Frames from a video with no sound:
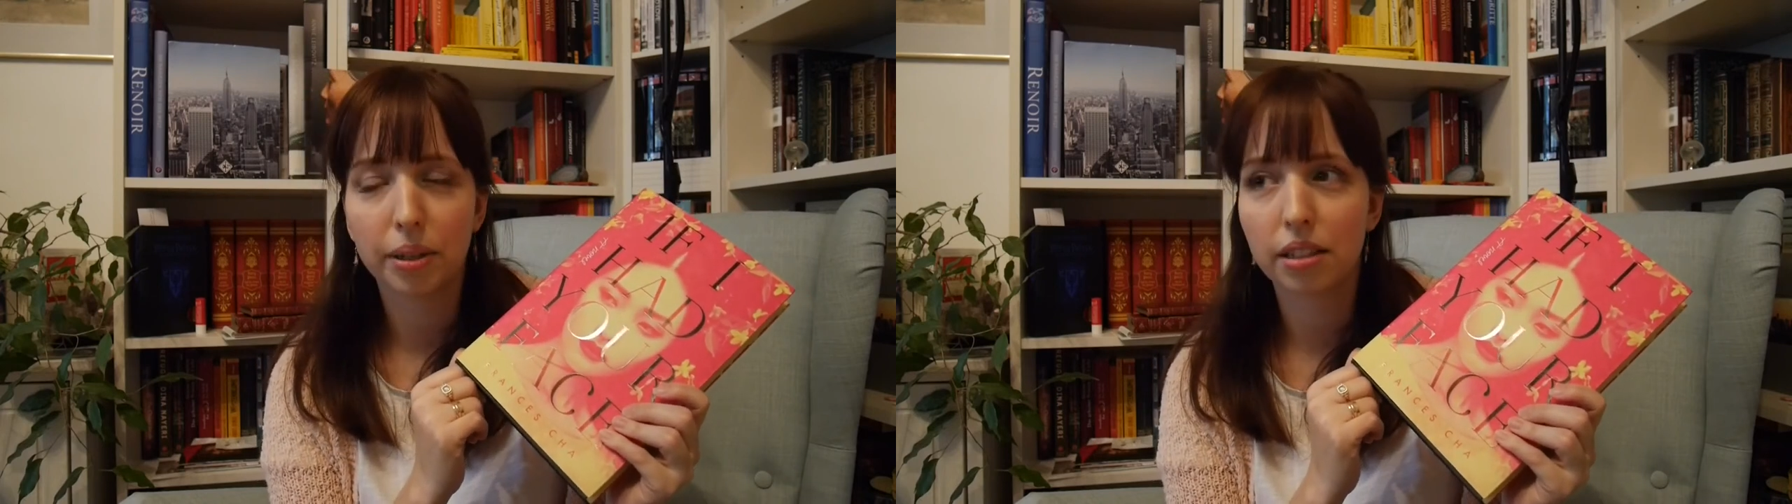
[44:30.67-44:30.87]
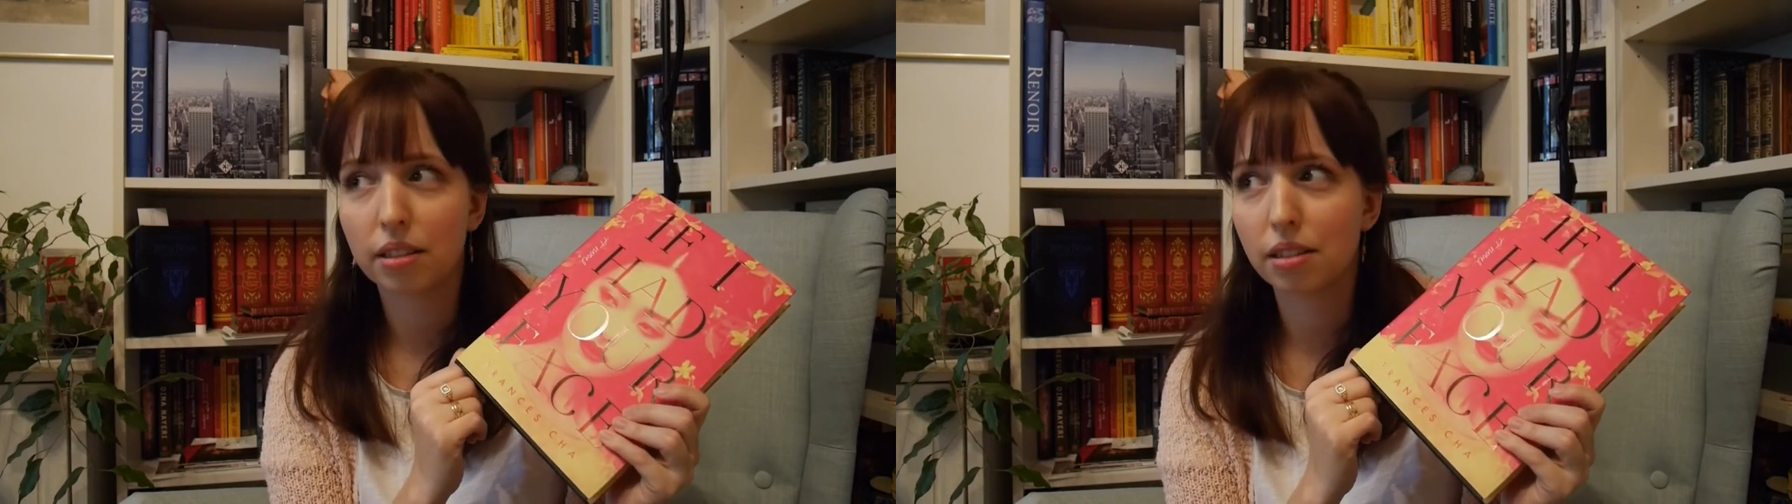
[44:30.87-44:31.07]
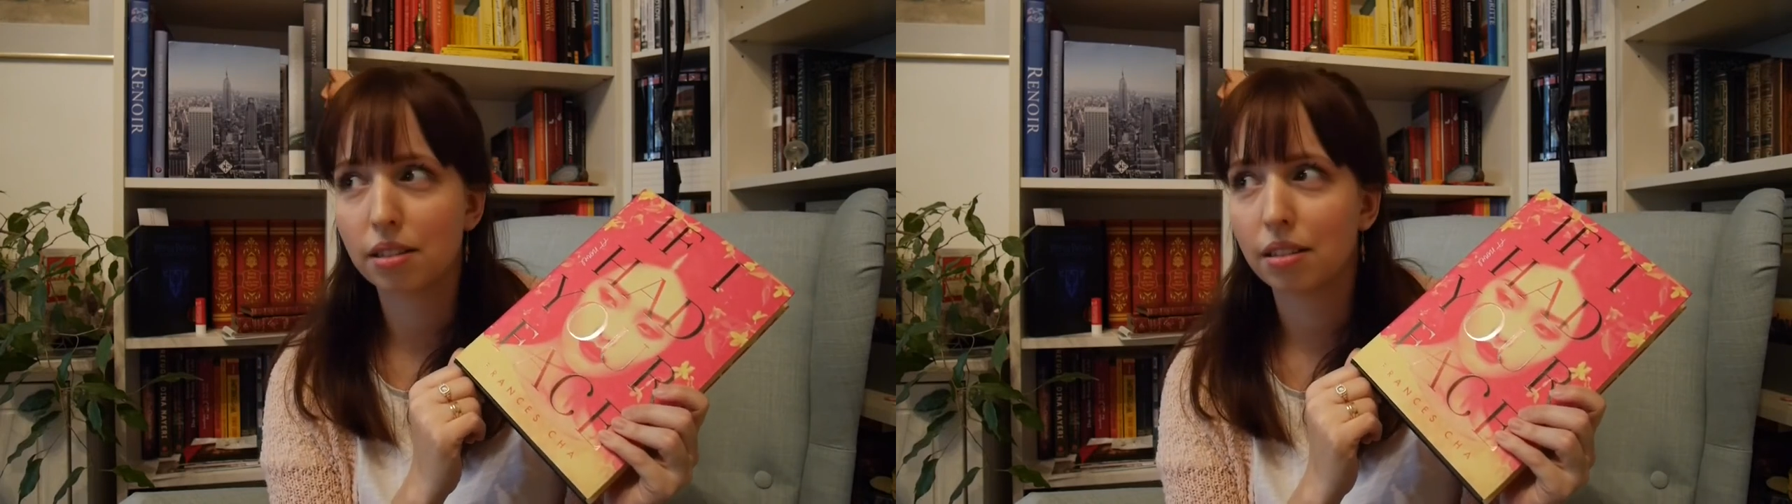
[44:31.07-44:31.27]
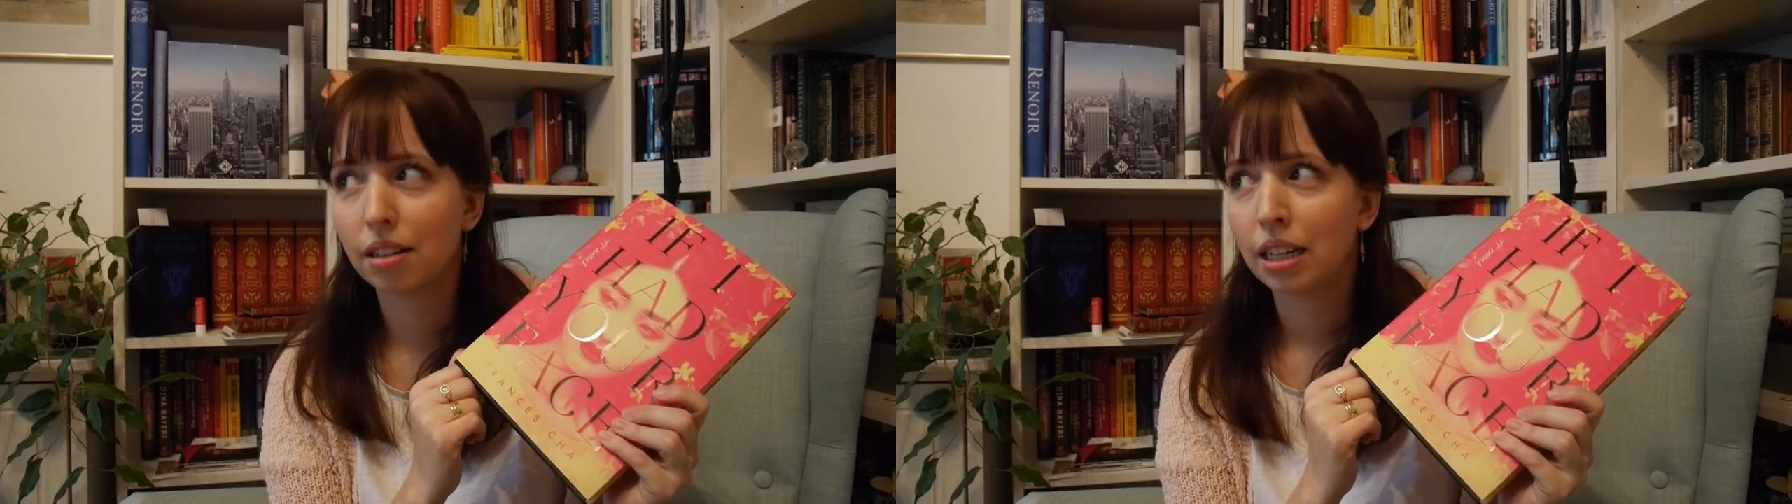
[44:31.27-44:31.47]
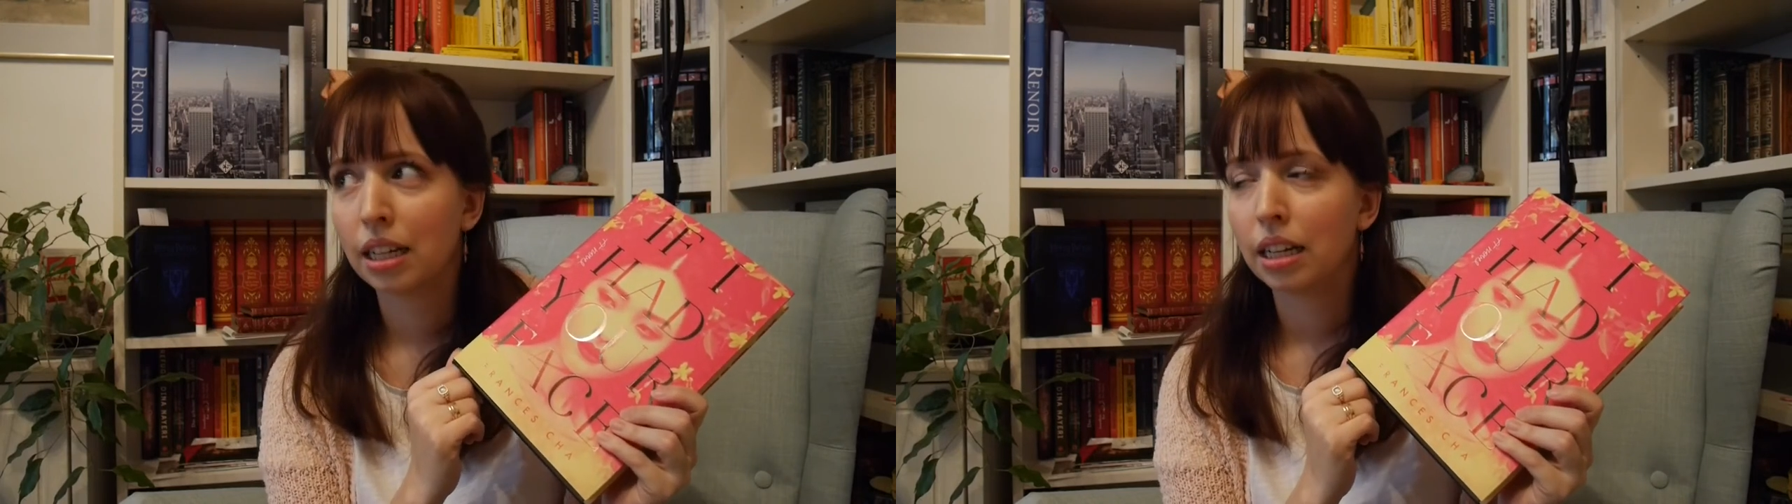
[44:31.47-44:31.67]
but
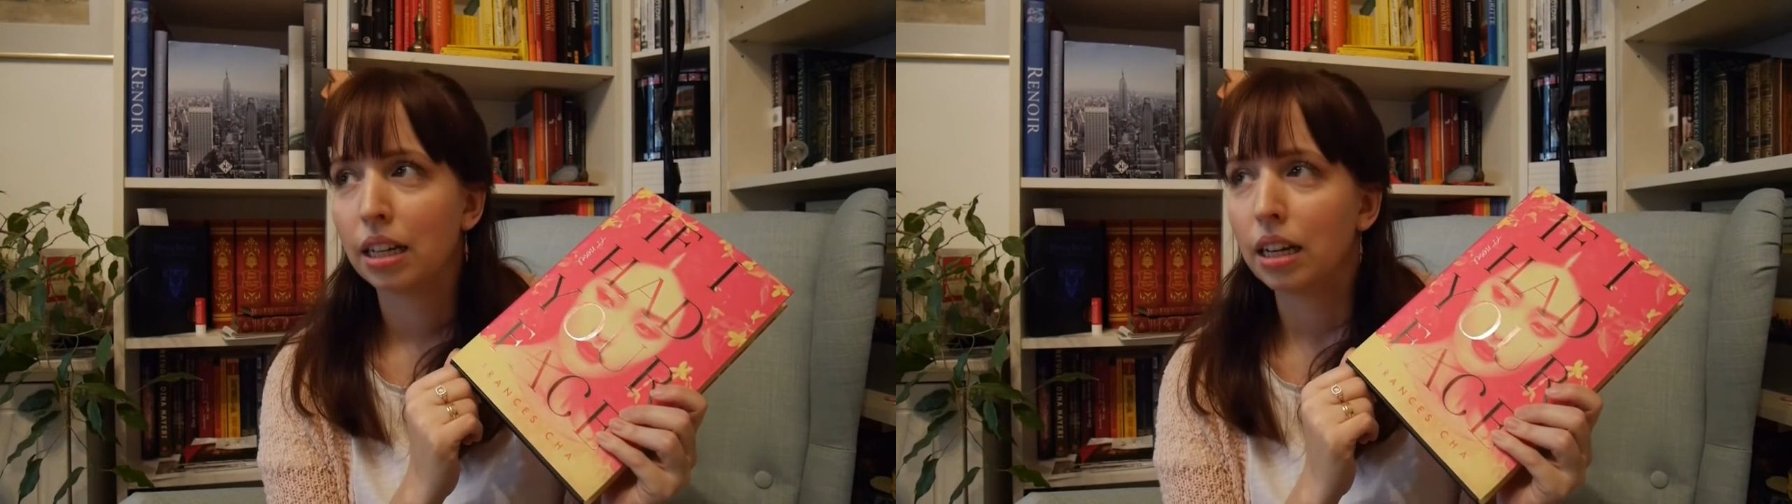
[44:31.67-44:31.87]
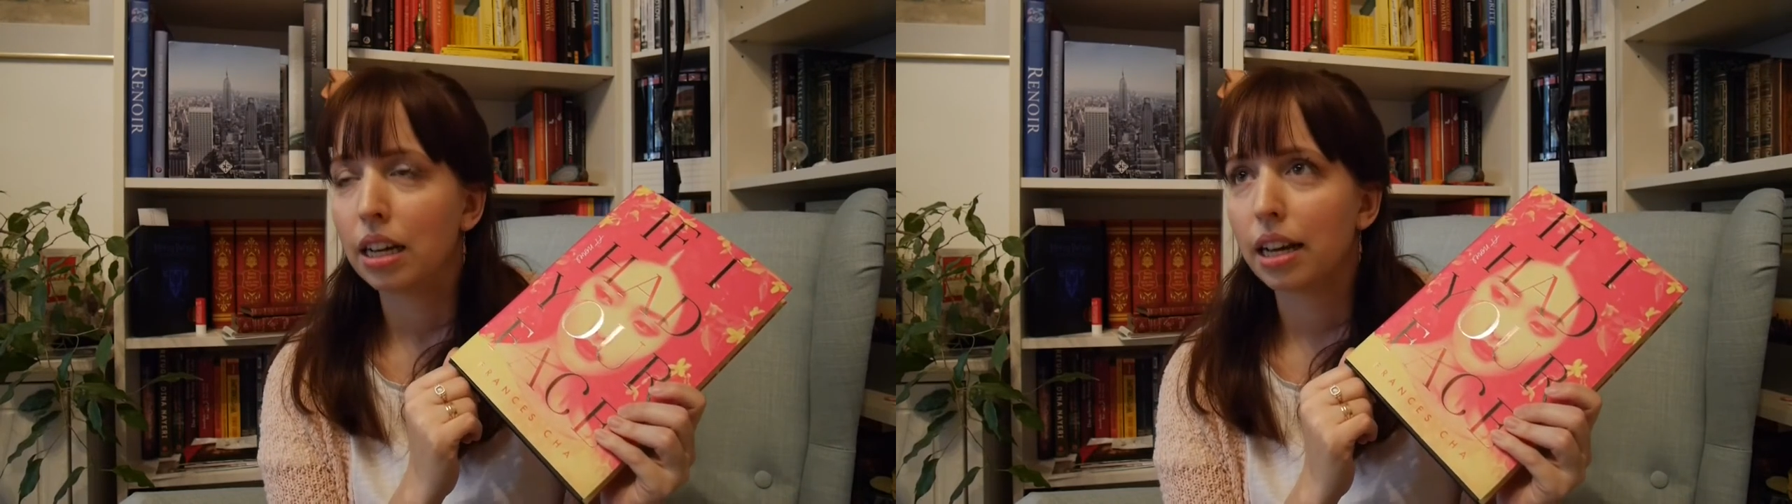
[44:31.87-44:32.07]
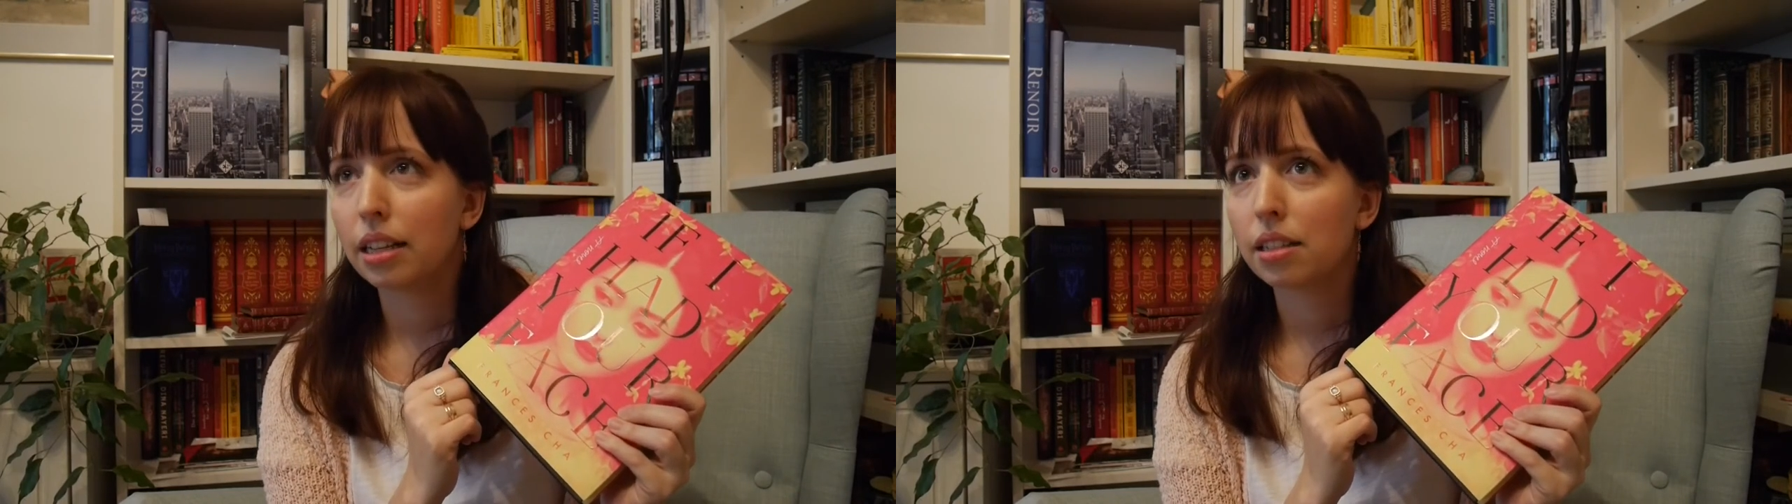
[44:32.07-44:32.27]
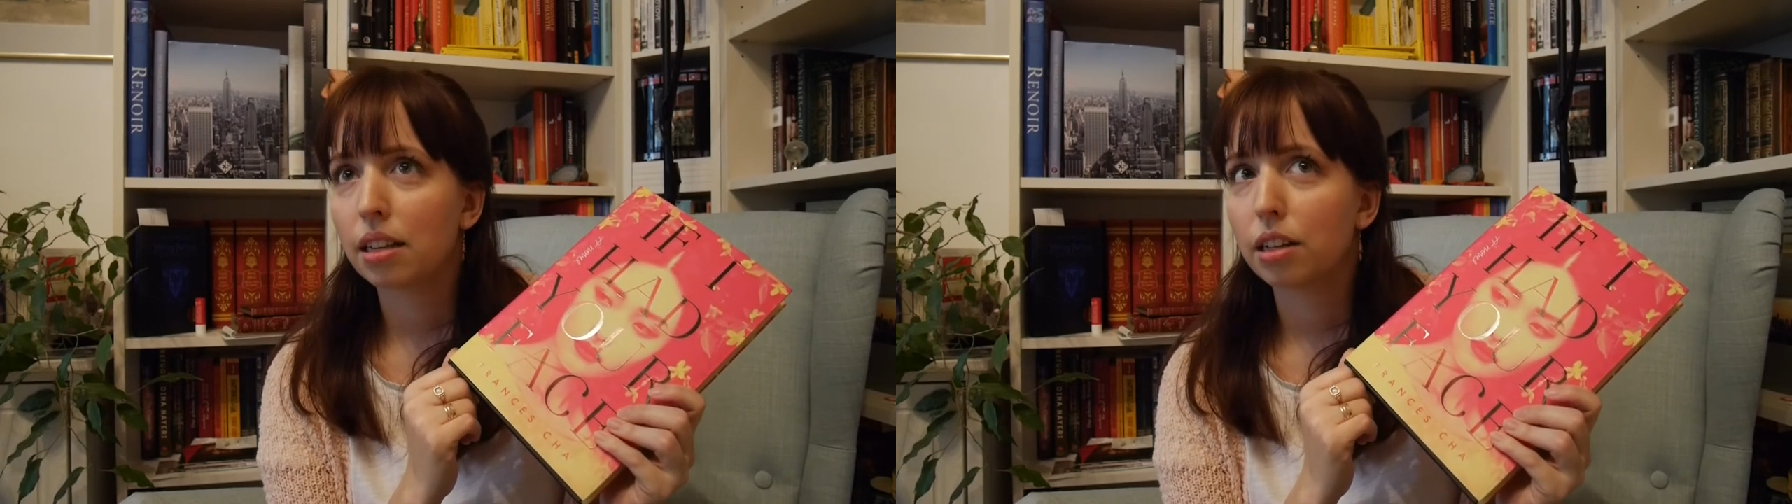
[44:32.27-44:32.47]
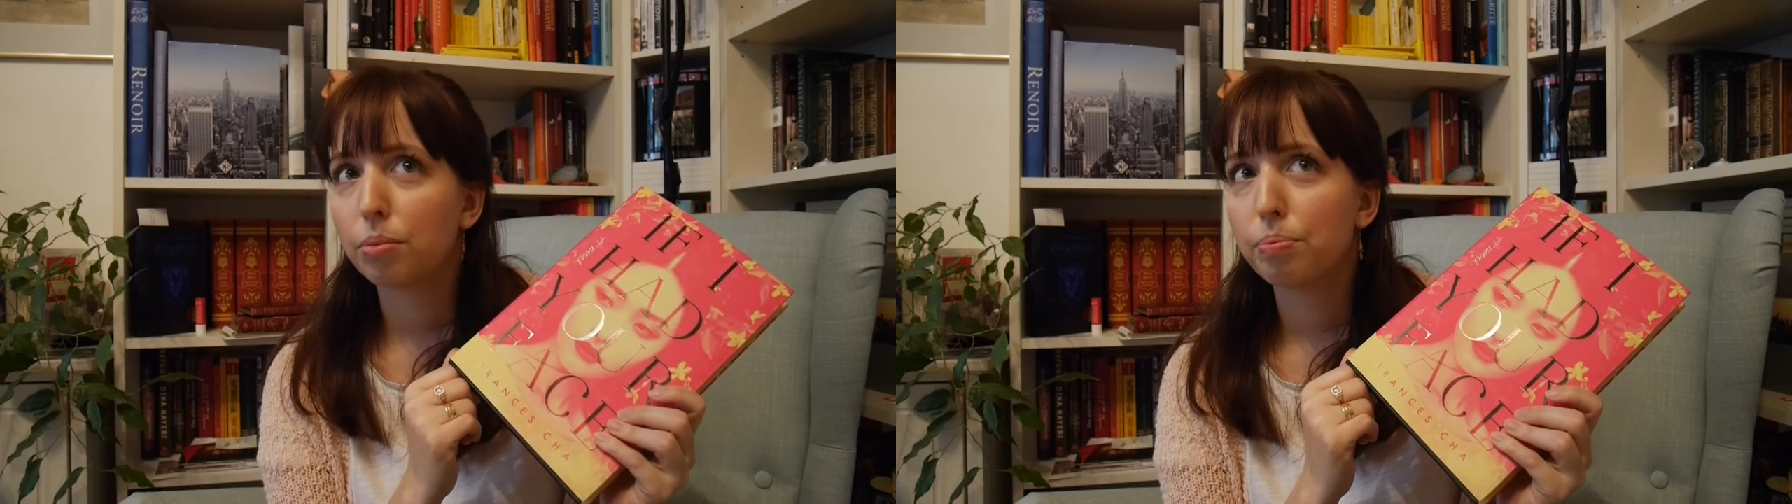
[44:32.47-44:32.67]

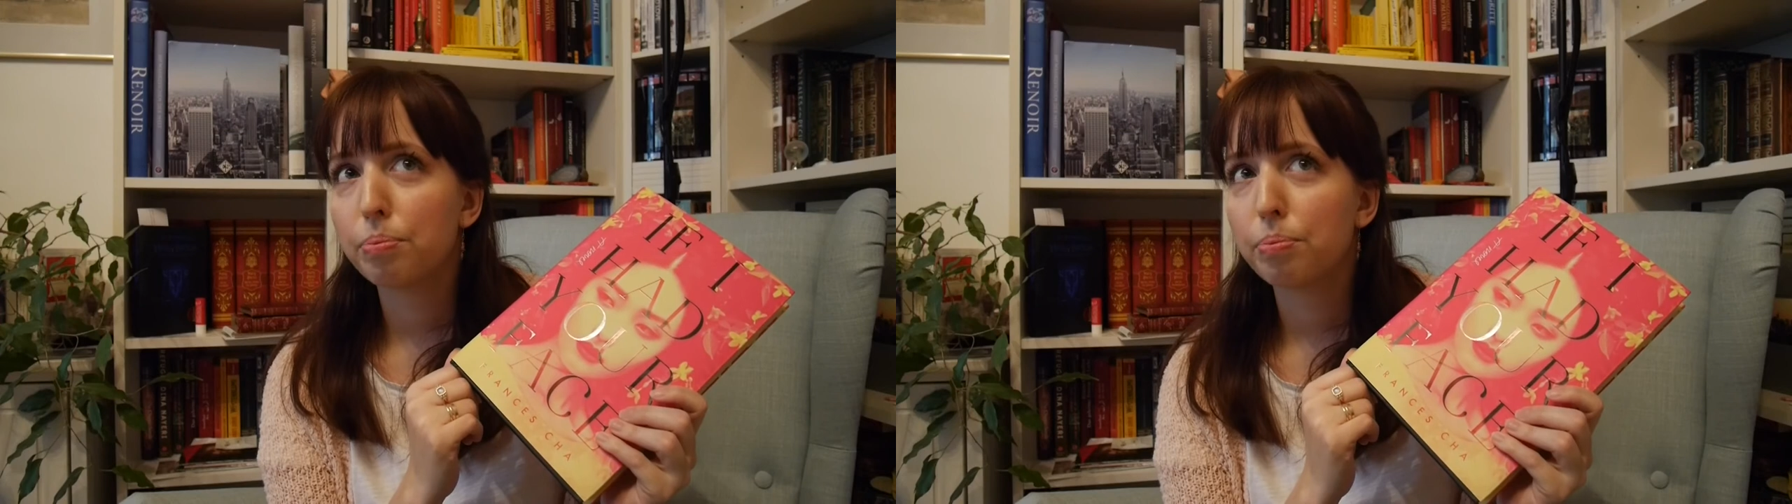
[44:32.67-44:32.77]
it's a